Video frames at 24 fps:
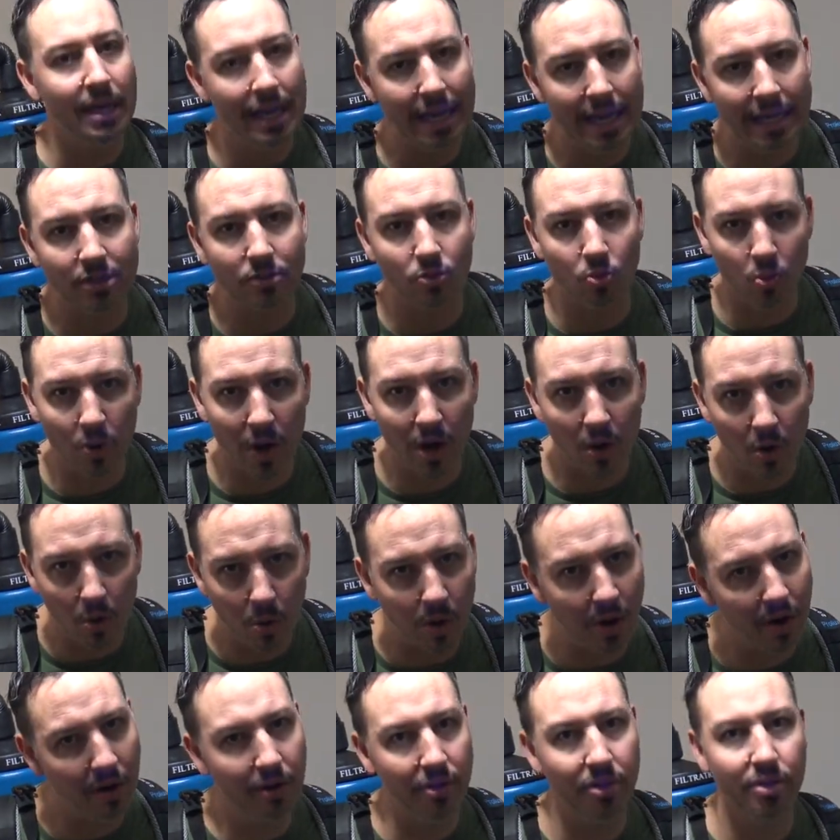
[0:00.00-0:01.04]
It's well
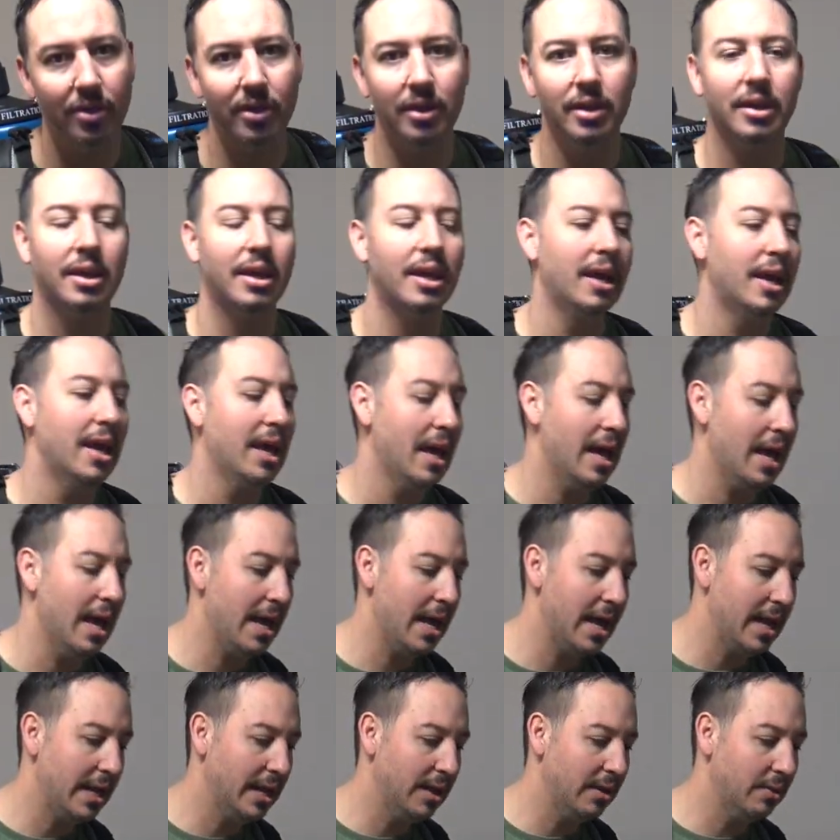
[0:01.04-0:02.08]
worth it,
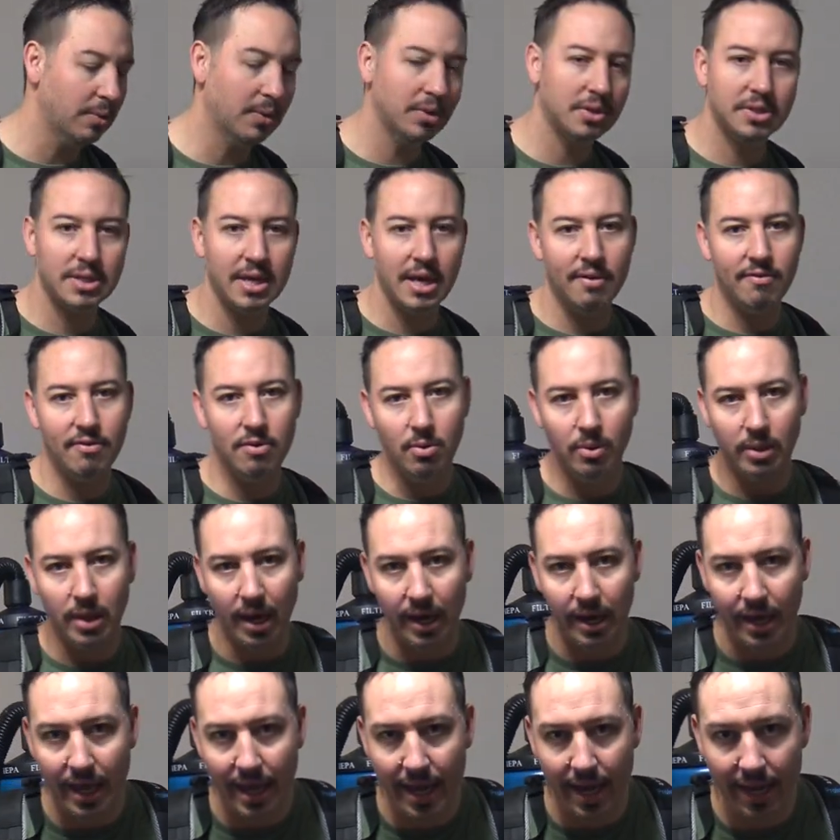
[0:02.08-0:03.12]
and it will save you a
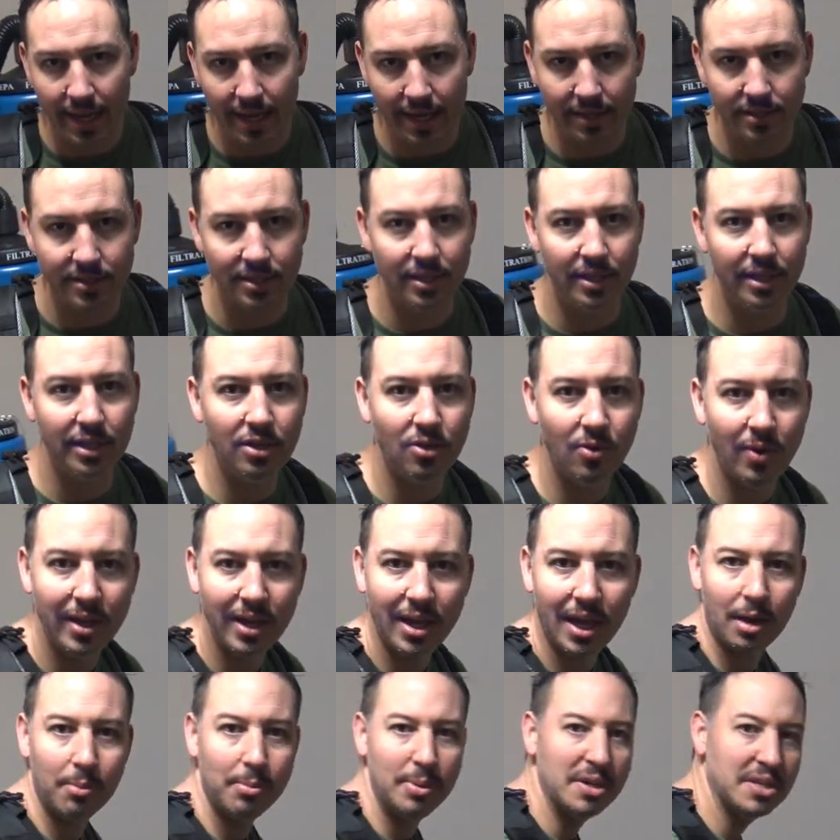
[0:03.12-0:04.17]
lot of headaches, and then you ain't
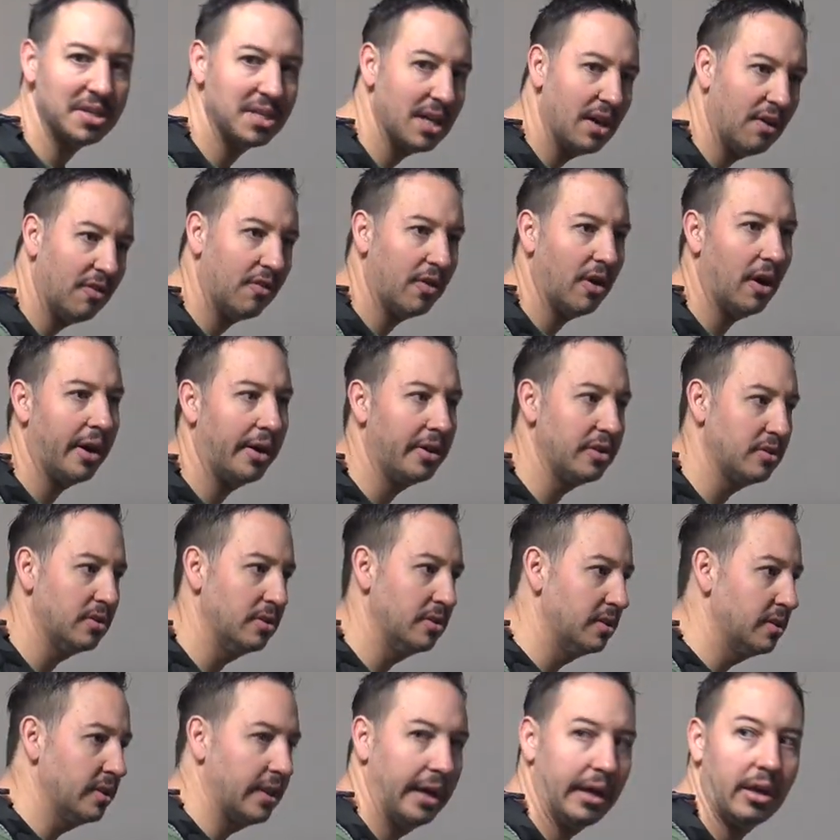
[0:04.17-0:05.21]
gotta be
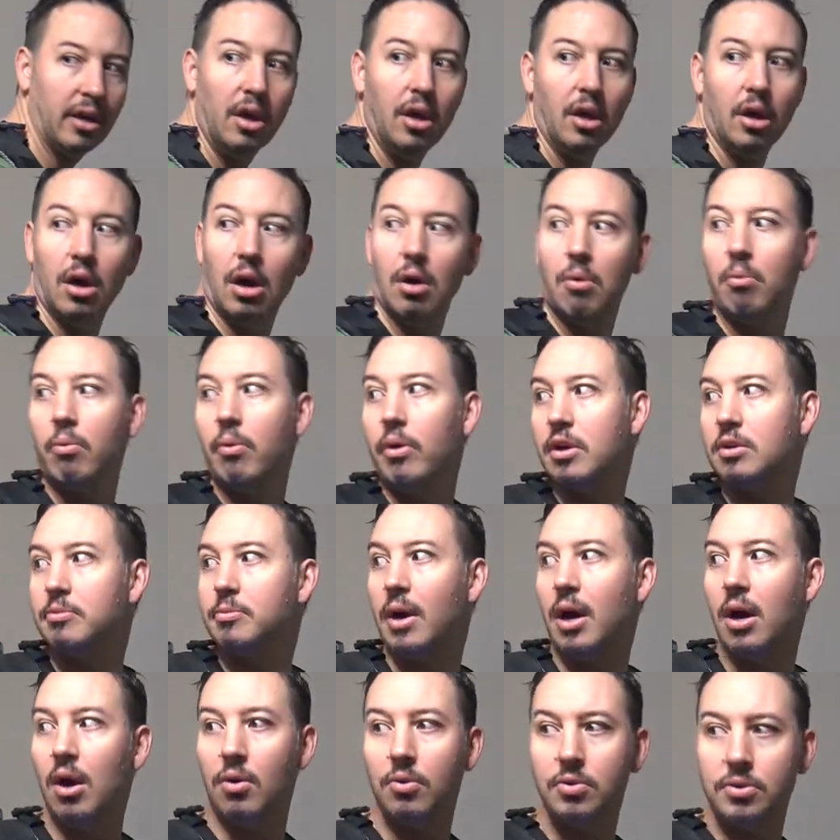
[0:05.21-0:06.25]
self-conscious like, oh, where's
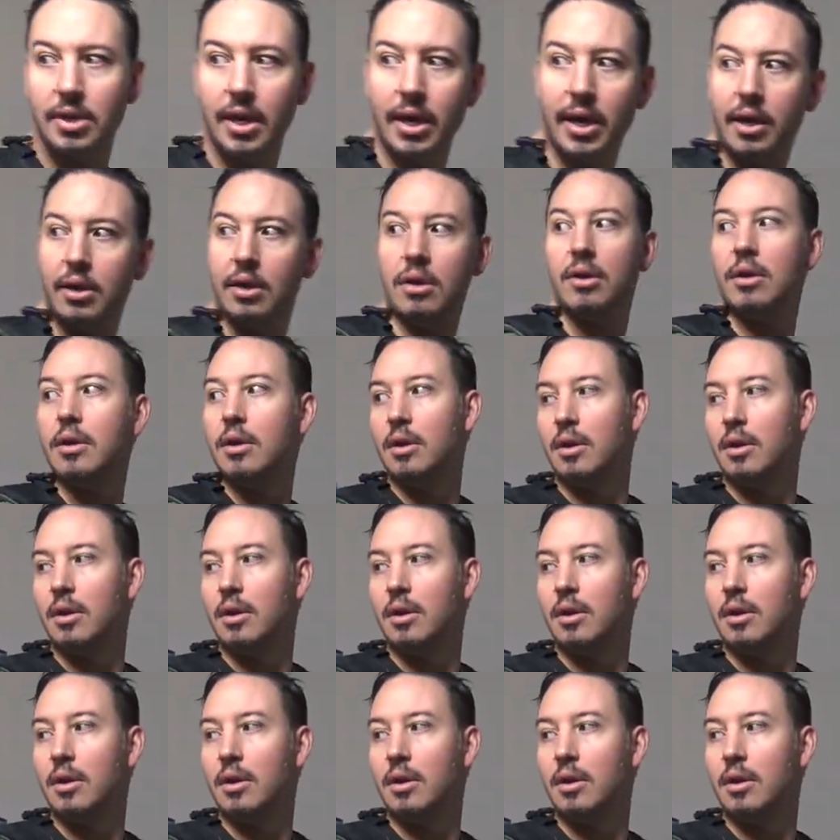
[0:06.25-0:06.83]
my hose at?